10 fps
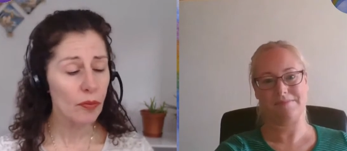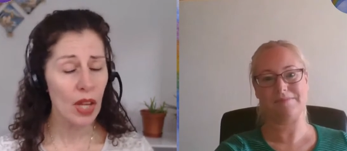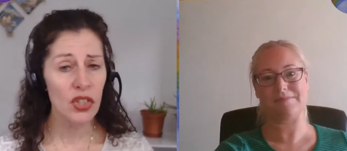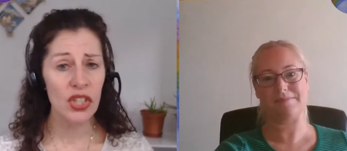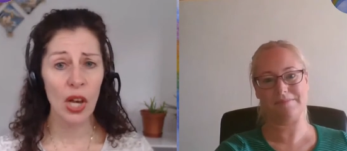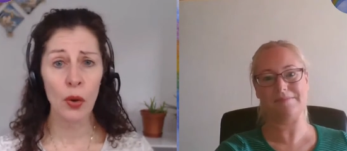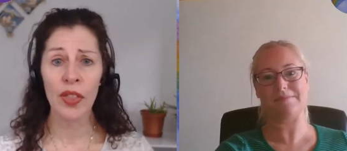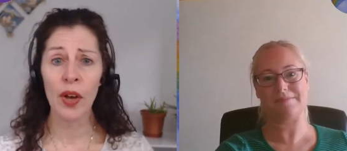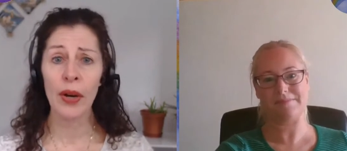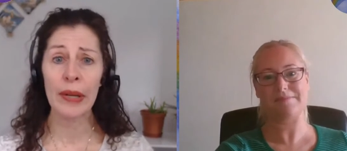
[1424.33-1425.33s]
Speaker 1: Mm-hmm. So,
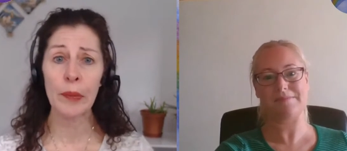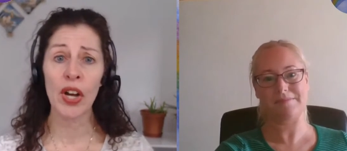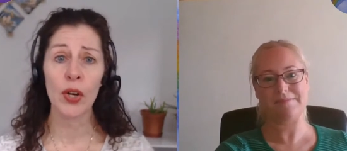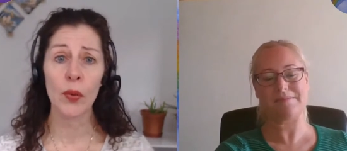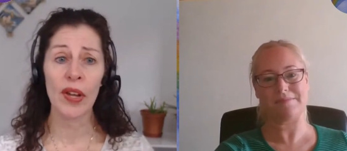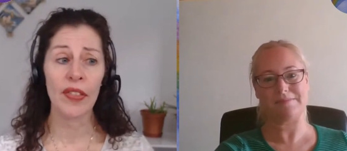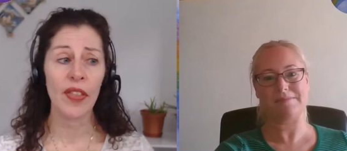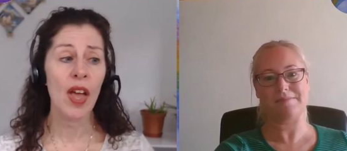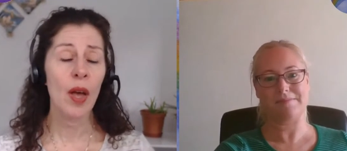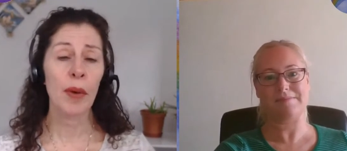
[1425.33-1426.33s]
although I work with
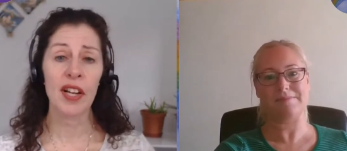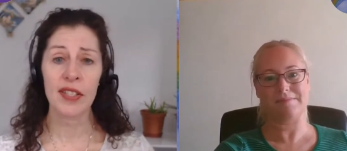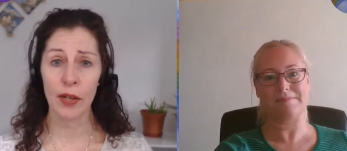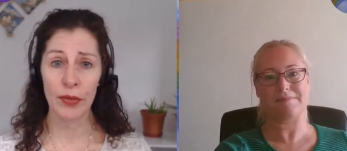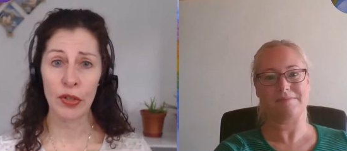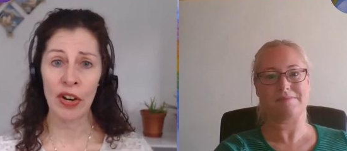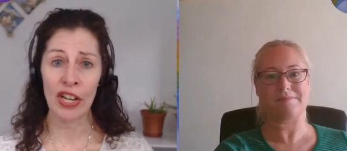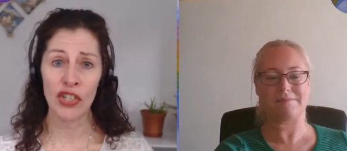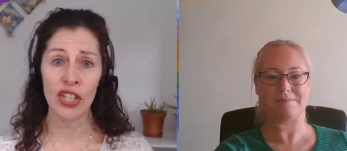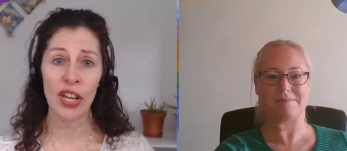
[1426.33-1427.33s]
past life
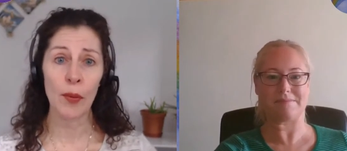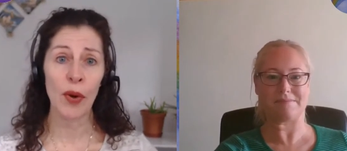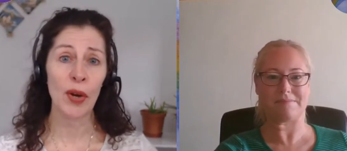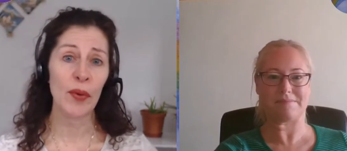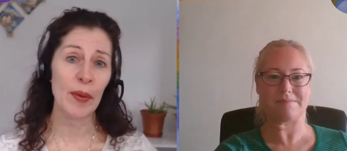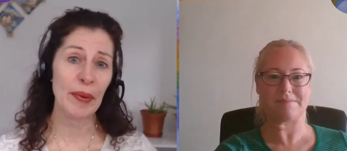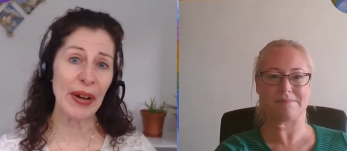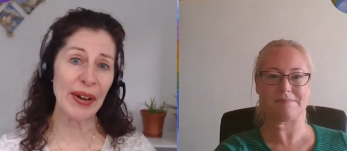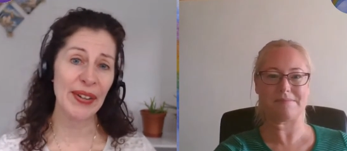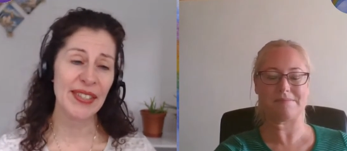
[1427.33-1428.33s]
regression and I work with the
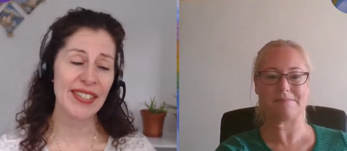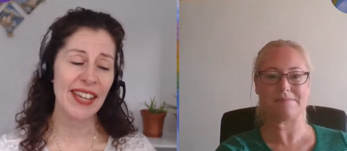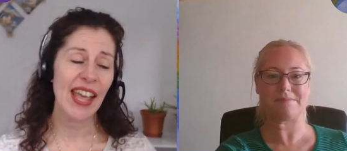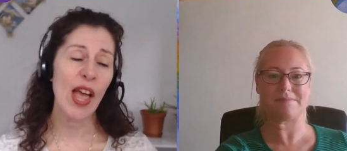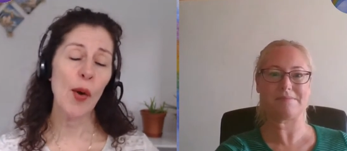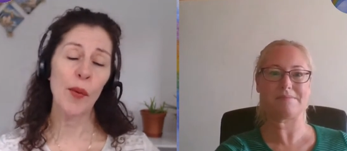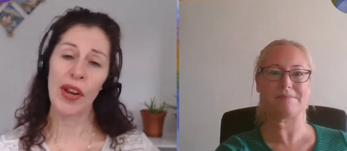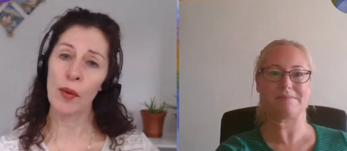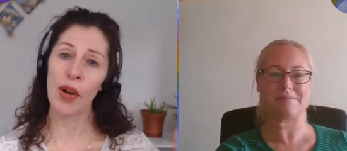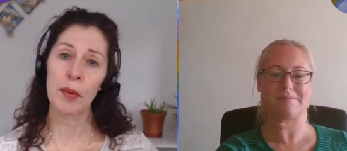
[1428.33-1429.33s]
past,
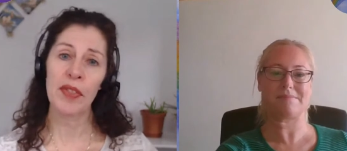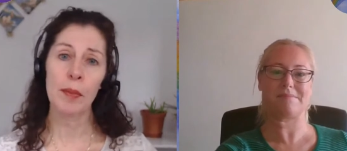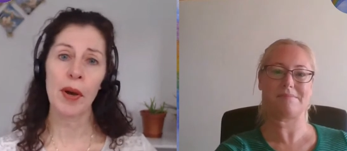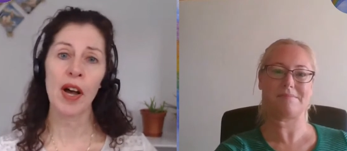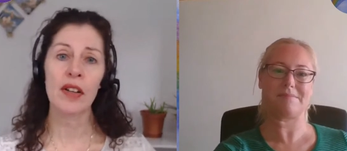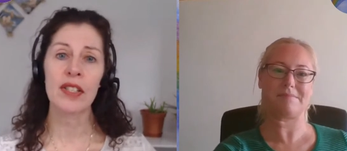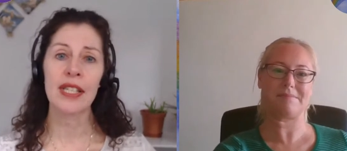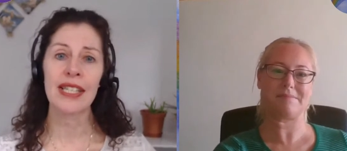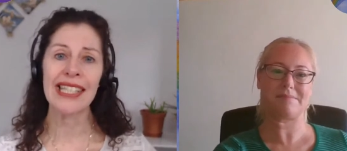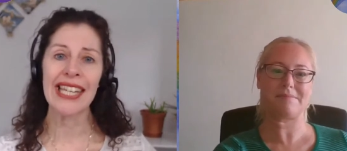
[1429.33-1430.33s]
when I work with the
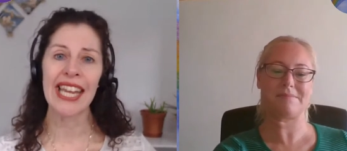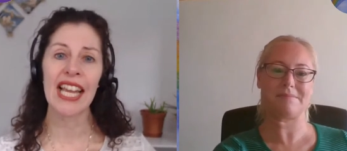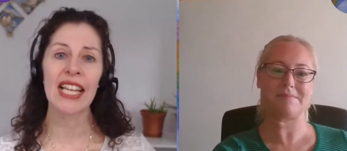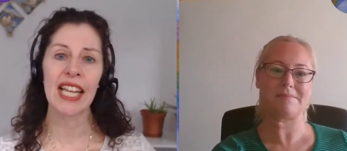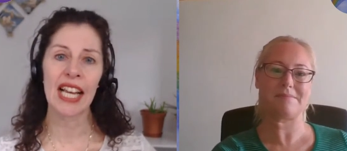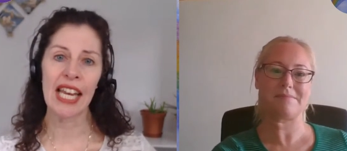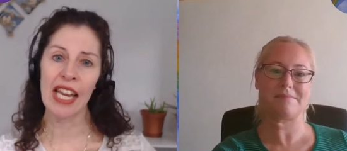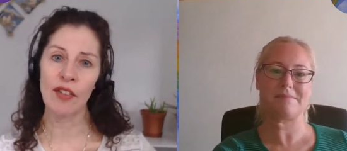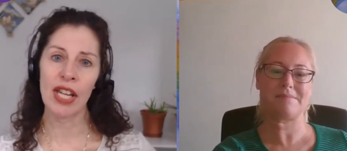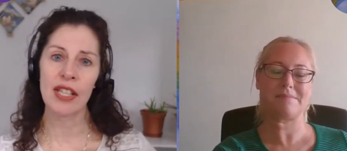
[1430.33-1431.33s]
past, it's to heal and
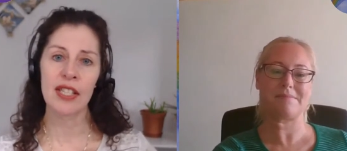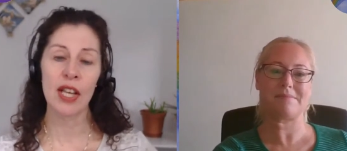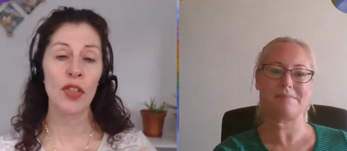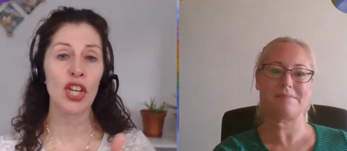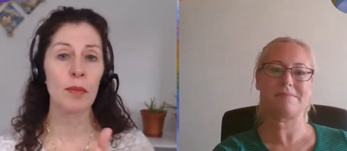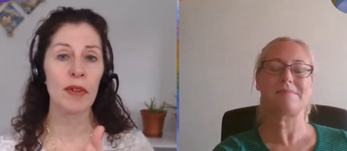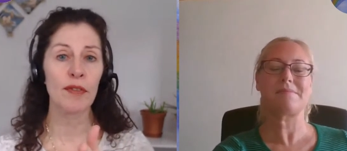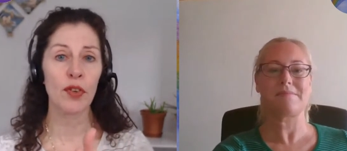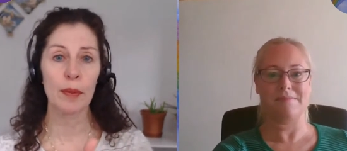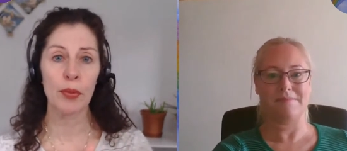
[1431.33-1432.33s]
clear it so that you can be
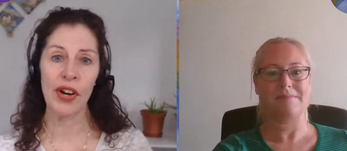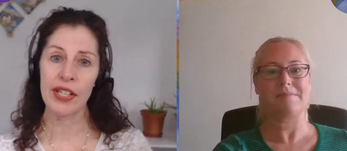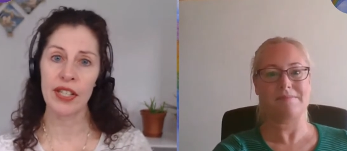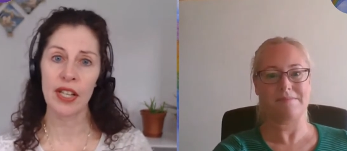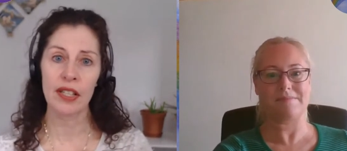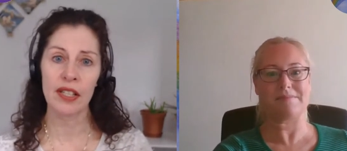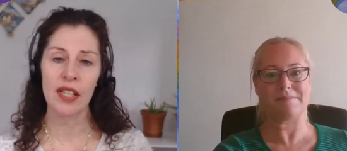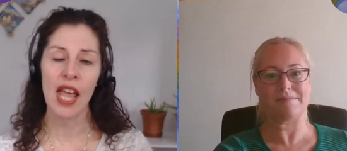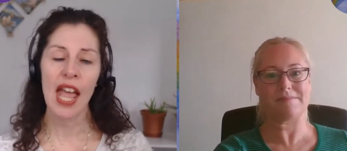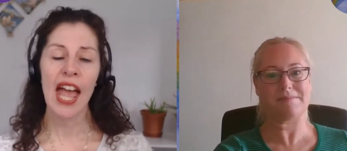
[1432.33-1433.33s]
fully
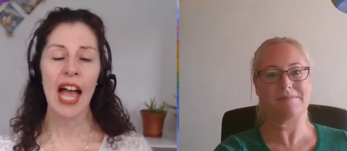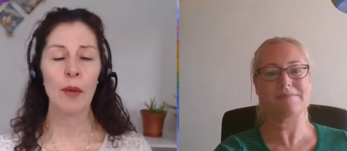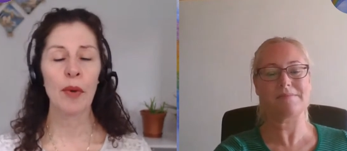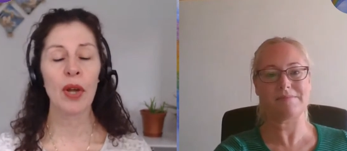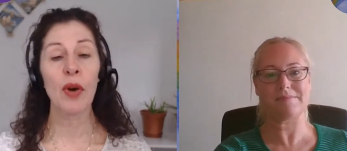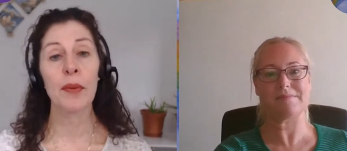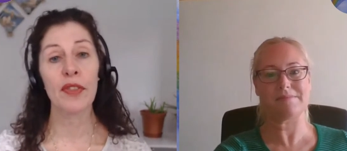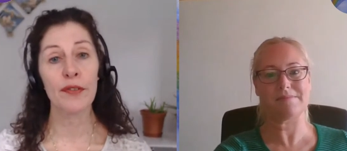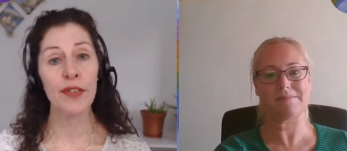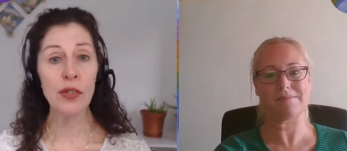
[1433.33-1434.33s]
present. And when I work
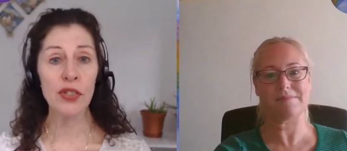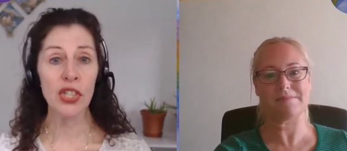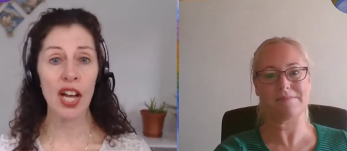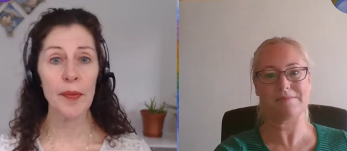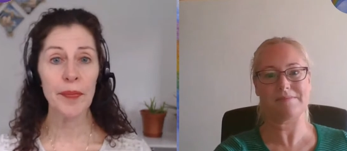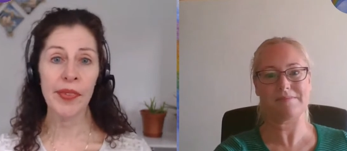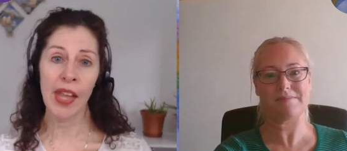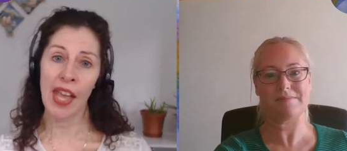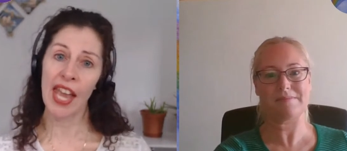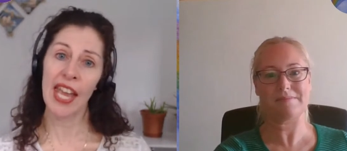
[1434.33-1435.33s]
with the future,
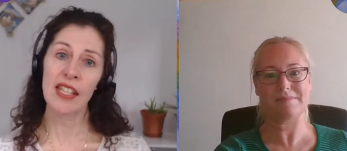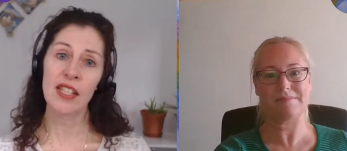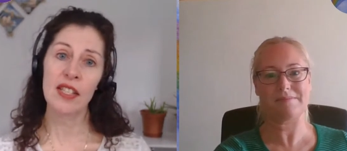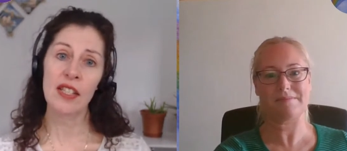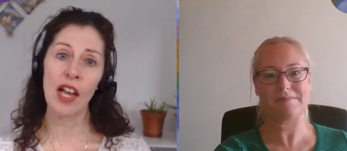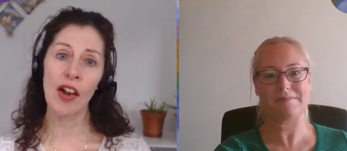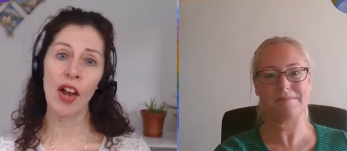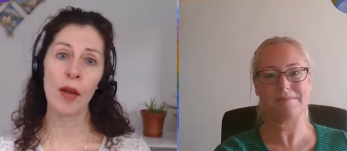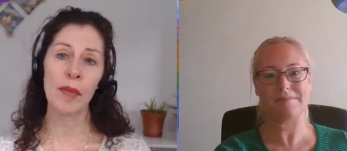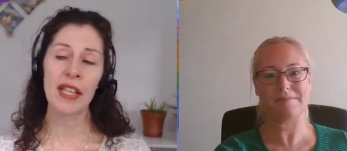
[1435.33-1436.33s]
it's
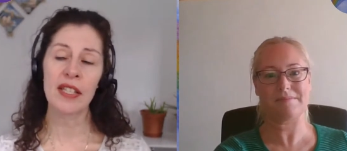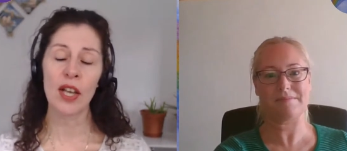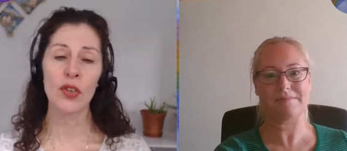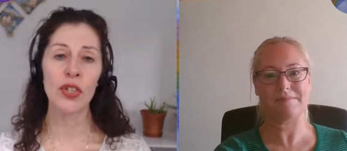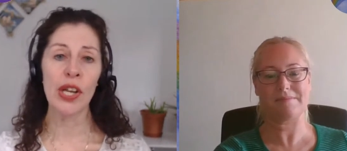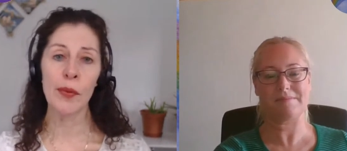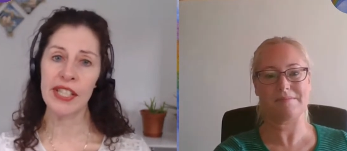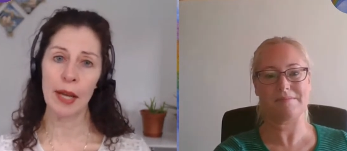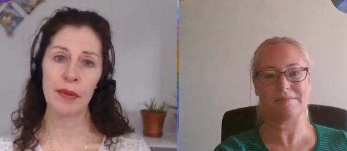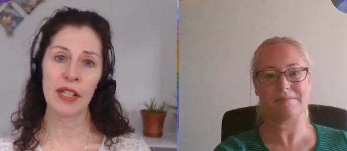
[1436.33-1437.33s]
um, it's so you know
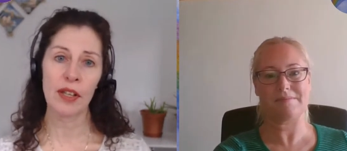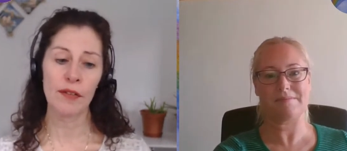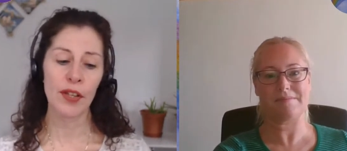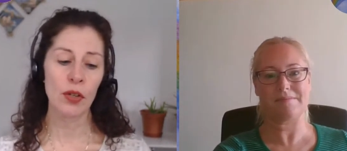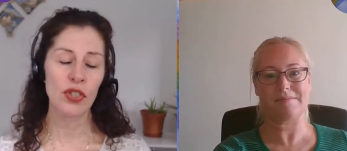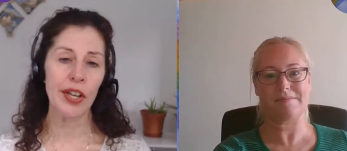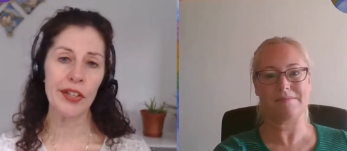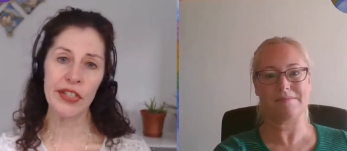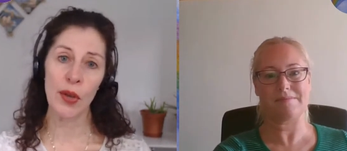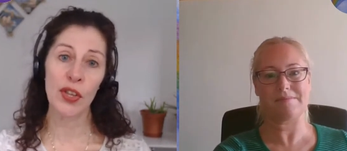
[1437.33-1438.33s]
what's happening in the future,
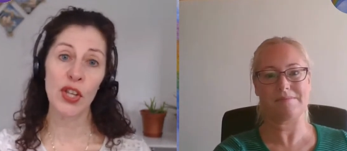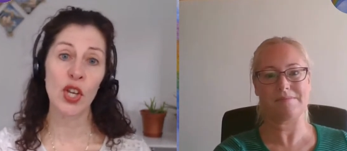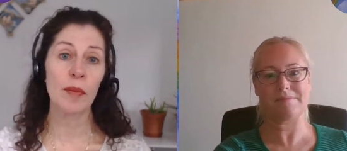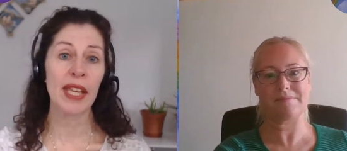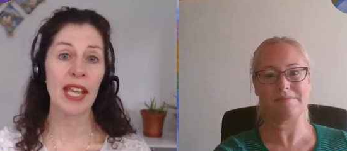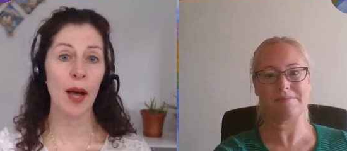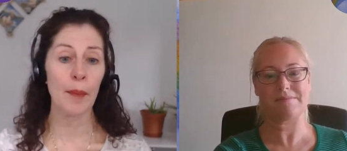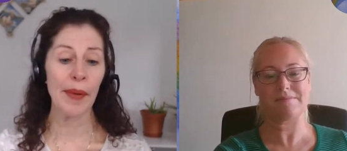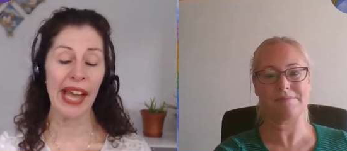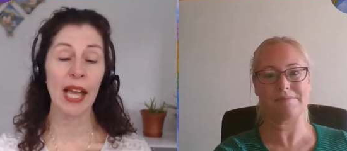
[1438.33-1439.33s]
so that you can be
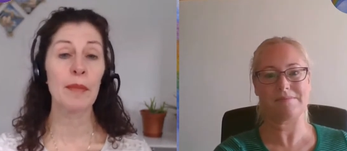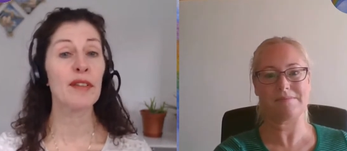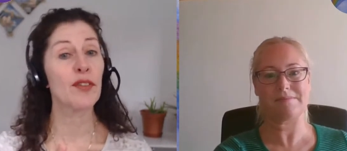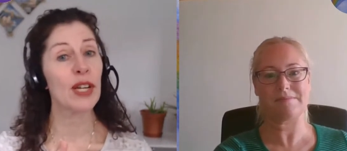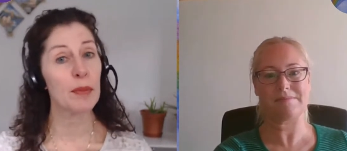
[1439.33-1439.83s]
come back and be fully